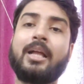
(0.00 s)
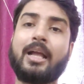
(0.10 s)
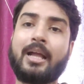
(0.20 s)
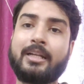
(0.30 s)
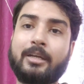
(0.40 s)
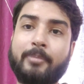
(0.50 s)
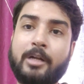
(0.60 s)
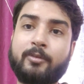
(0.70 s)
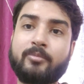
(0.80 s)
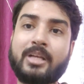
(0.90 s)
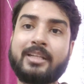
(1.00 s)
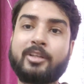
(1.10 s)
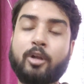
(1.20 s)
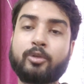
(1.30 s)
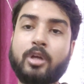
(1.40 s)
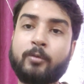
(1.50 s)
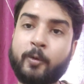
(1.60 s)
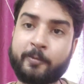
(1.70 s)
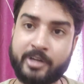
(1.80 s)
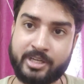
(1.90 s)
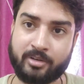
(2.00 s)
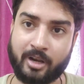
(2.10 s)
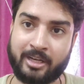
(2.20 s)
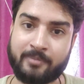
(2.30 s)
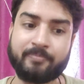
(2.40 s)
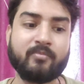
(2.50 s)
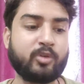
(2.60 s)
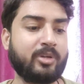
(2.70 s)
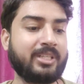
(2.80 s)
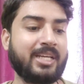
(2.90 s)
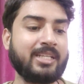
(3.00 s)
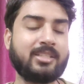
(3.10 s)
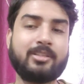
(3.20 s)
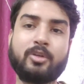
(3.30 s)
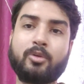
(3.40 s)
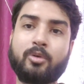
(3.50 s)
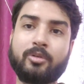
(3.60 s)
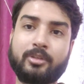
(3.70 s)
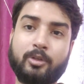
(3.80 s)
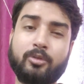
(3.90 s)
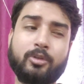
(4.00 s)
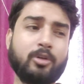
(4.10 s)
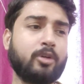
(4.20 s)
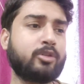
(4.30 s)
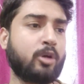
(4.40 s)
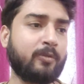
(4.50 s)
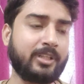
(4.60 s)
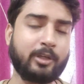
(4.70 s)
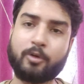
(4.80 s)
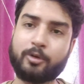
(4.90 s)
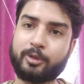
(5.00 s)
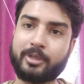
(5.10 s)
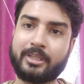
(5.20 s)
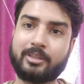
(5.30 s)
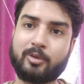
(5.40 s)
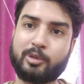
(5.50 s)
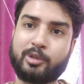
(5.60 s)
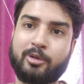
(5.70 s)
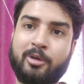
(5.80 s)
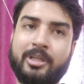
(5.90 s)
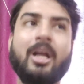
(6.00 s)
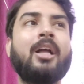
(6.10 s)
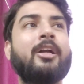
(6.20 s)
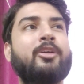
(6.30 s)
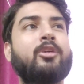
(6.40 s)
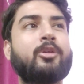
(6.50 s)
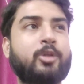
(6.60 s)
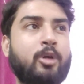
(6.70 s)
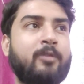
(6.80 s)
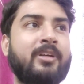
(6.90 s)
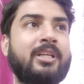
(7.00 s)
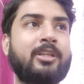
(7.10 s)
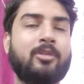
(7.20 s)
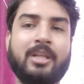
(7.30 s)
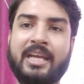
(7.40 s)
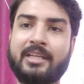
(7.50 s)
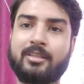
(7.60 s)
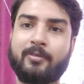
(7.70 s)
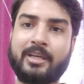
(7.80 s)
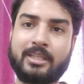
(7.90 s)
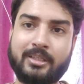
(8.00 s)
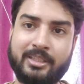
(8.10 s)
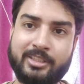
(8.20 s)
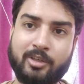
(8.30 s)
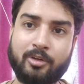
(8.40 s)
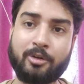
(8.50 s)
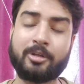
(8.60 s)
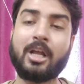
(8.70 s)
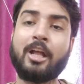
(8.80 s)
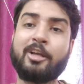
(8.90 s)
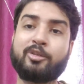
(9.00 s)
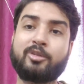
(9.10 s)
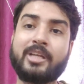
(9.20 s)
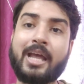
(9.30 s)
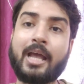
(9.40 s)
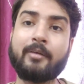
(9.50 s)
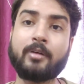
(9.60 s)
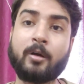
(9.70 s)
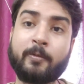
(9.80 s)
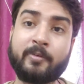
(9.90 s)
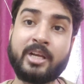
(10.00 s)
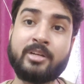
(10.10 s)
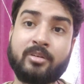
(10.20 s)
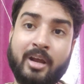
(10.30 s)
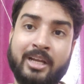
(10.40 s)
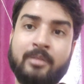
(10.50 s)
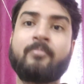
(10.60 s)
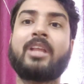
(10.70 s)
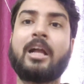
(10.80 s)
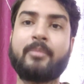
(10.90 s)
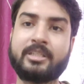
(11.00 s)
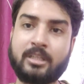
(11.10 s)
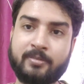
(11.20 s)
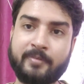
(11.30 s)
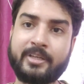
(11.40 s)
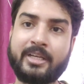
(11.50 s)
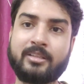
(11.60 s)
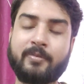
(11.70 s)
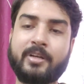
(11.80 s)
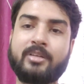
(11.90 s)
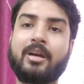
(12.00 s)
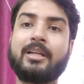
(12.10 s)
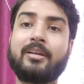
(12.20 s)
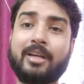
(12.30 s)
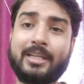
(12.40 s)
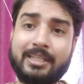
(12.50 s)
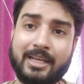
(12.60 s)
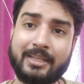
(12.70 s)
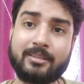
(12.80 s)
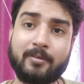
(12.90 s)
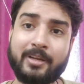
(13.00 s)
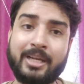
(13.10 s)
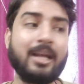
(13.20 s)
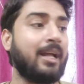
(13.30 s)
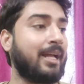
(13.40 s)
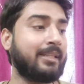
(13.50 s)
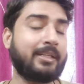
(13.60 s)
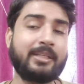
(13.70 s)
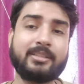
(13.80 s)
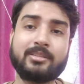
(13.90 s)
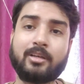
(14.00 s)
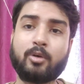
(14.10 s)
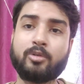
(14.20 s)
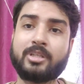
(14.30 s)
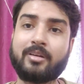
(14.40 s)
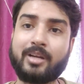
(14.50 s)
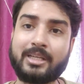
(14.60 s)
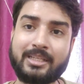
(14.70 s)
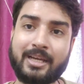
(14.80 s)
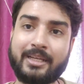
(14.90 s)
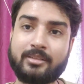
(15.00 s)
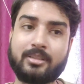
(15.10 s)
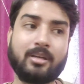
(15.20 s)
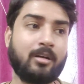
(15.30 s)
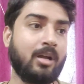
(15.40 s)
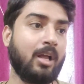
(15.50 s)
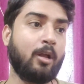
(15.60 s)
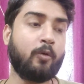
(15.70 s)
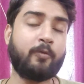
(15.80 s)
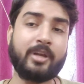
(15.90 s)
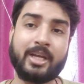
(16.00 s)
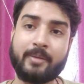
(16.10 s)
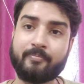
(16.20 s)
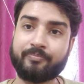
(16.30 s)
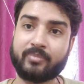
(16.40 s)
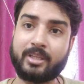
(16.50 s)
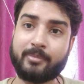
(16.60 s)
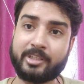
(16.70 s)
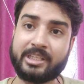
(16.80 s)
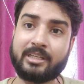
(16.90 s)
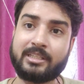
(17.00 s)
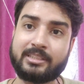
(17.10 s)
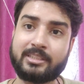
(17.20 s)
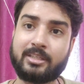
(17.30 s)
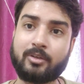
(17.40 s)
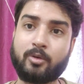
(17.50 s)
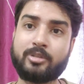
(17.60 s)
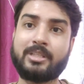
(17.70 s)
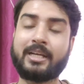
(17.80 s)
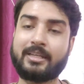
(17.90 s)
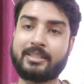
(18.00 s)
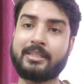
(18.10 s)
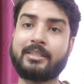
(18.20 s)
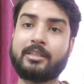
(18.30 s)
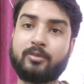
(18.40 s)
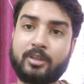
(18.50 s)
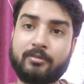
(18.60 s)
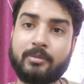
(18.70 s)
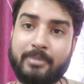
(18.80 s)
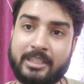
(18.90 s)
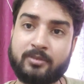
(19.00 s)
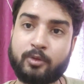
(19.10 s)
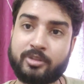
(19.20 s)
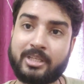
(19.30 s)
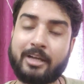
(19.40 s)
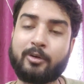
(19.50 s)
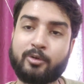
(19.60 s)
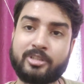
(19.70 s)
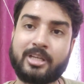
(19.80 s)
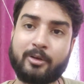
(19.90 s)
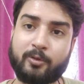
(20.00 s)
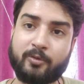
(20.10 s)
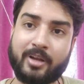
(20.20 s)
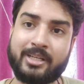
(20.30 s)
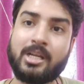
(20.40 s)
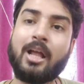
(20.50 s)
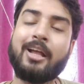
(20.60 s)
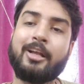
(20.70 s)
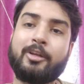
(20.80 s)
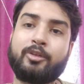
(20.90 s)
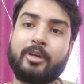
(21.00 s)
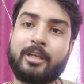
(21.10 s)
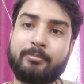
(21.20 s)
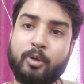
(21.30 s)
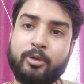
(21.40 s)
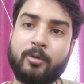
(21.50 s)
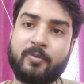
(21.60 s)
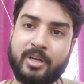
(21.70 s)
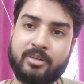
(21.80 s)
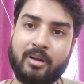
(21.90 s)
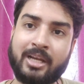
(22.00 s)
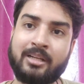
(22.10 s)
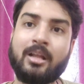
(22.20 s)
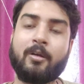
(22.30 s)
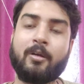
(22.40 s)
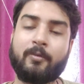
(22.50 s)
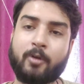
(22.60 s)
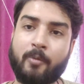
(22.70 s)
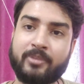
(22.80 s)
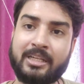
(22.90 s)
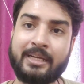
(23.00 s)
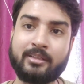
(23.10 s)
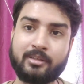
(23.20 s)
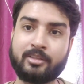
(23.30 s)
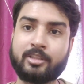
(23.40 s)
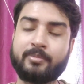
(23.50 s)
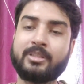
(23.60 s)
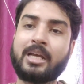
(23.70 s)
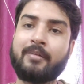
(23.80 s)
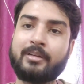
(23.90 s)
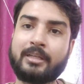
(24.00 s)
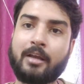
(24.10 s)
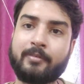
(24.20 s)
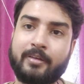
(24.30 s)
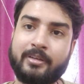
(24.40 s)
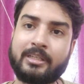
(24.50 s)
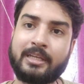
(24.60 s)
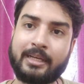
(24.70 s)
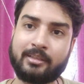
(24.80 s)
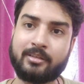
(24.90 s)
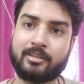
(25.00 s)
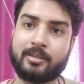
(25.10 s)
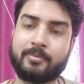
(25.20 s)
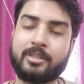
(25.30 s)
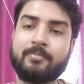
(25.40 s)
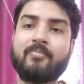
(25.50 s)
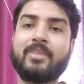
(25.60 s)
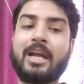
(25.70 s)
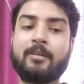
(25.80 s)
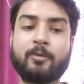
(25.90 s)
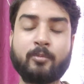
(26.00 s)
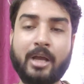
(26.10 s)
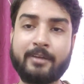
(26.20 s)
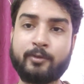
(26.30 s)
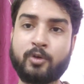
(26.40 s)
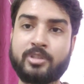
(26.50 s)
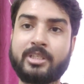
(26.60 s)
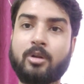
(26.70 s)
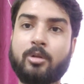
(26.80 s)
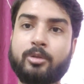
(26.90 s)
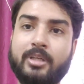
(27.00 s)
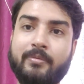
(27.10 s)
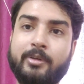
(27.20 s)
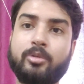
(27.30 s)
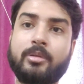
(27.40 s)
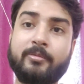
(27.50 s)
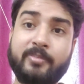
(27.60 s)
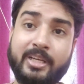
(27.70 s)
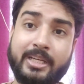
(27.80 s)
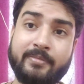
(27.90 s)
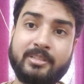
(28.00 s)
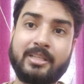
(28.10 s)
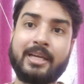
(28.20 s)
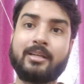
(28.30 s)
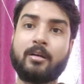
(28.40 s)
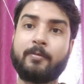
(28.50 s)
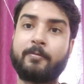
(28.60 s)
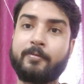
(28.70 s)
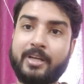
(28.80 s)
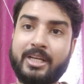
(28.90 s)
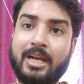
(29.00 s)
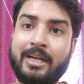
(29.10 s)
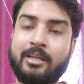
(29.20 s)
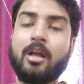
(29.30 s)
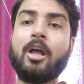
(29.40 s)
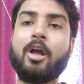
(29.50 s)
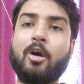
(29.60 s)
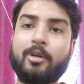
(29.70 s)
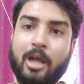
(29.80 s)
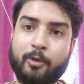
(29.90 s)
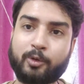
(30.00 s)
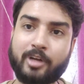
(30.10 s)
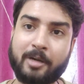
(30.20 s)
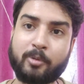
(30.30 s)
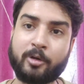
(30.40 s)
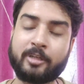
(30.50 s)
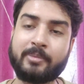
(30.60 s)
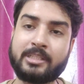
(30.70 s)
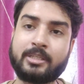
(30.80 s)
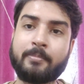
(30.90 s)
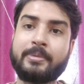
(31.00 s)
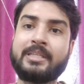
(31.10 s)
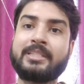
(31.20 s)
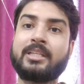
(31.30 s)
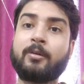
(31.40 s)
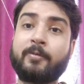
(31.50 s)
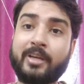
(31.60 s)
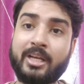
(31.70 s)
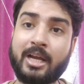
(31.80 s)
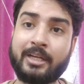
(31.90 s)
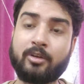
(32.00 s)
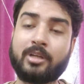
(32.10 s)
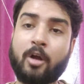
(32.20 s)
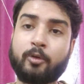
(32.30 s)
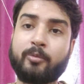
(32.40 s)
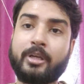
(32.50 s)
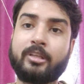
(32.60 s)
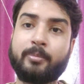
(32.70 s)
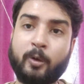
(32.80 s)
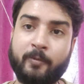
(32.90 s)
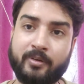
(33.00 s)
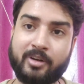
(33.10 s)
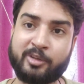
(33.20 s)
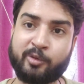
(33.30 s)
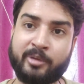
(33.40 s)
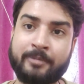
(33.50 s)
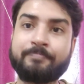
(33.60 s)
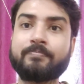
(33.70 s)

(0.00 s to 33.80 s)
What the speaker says: And apart from that, they also have a free trial. So in case you're not sure whether you want to take the course or not, you're not sure whether you like the way they're teaching or not, so they have a free trial. I myself have taken the free trial. I really like the way they teach in the course. I really like the way the material is in the course. Like I said, it is one of the best full stack courses I could find. So you can book your free trial from the link in the description. I've given a link in the description. And for my viewers, they're also giving you some free gifts, like a free guide on how to crack product-based companies and a free guide on how to make the perfect resume.